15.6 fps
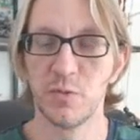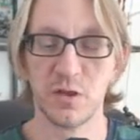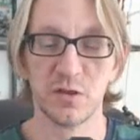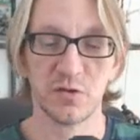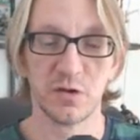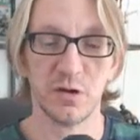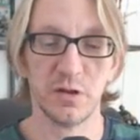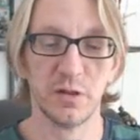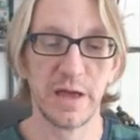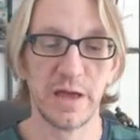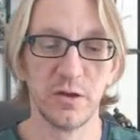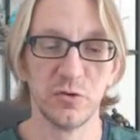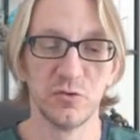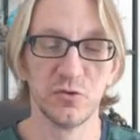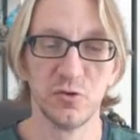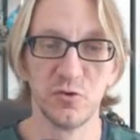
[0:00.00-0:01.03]
that's going to allow
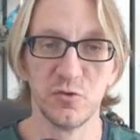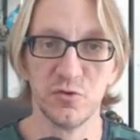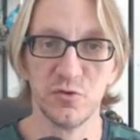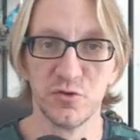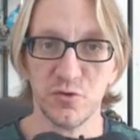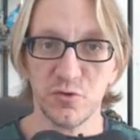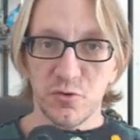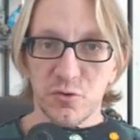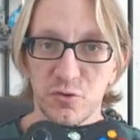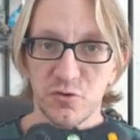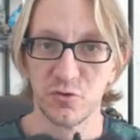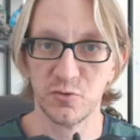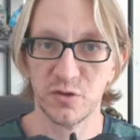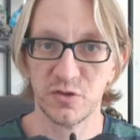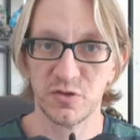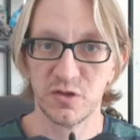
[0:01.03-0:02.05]
you to use your
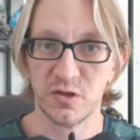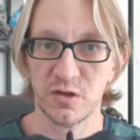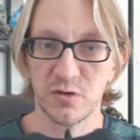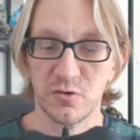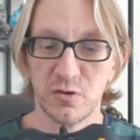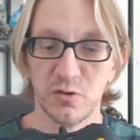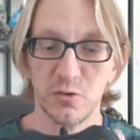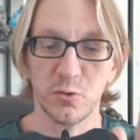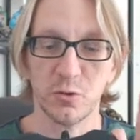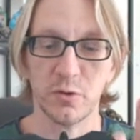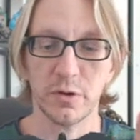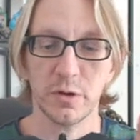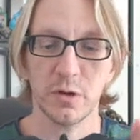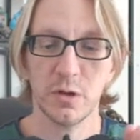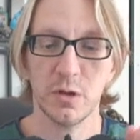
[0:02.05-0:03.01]
joystick or your